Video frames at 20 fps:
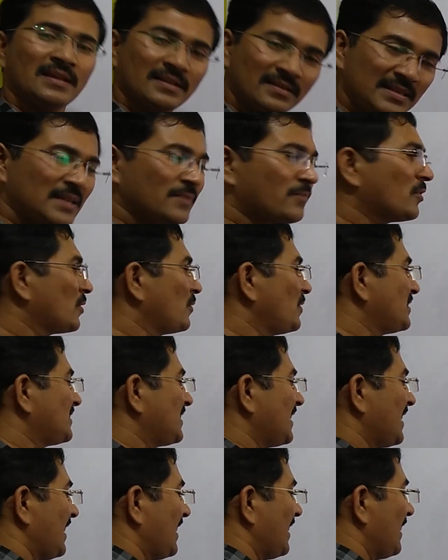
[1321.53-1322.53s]
Therefore we
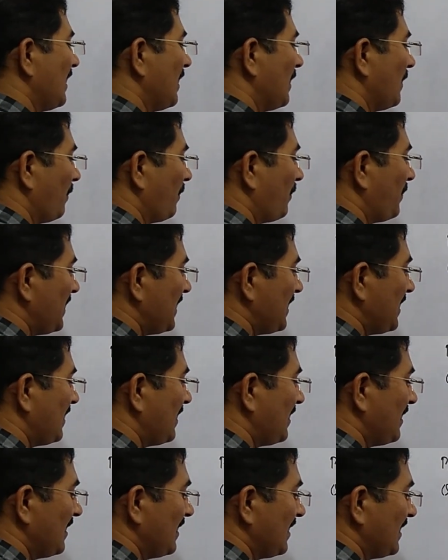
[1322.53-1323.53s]
say
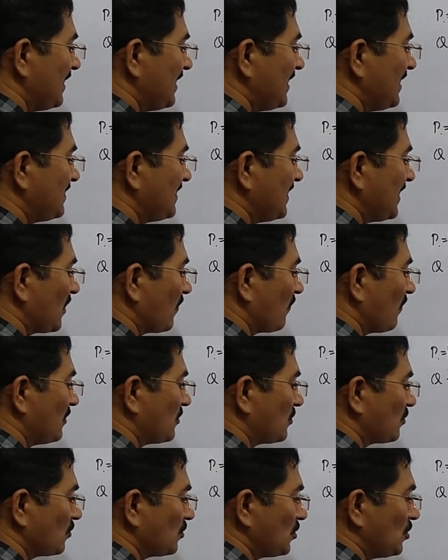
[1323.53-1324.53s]
P is
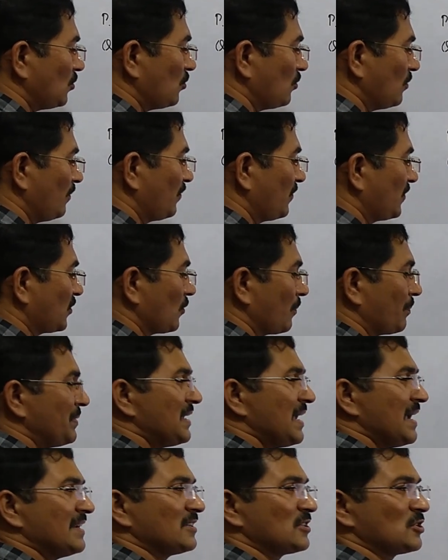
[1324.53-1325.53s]
equal to Q. So
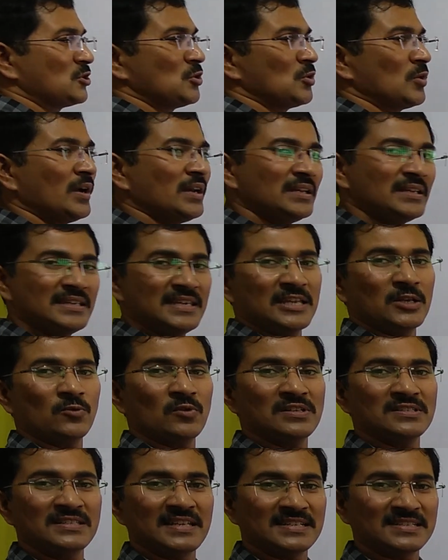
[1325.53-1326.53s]
P and Q are
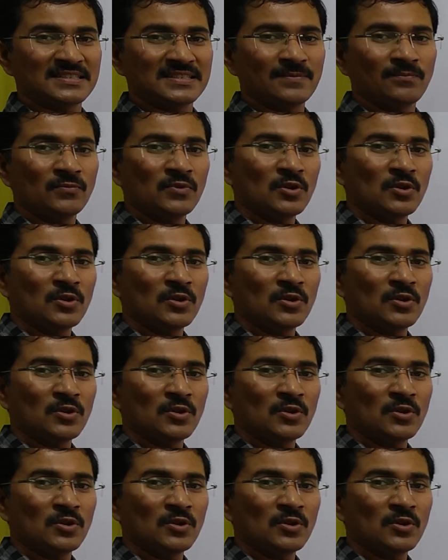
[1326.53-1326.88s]
equal sets.